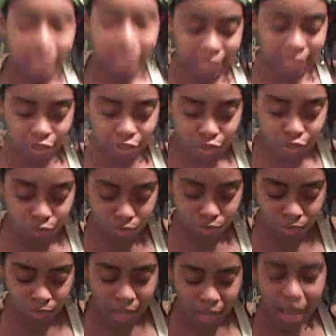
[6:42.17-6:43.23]
I like to
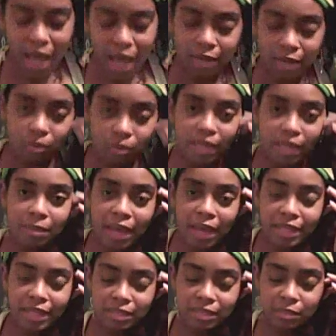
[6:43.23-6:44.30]
do, I don't like
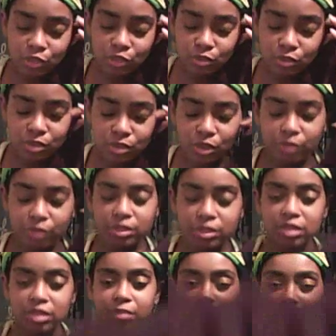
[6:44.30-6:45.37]
my asymmetrical
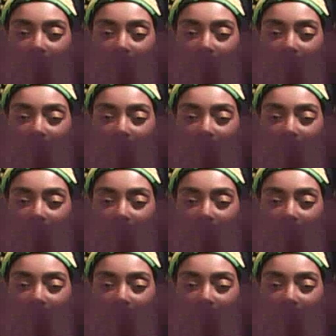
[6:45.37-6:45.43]
skirts to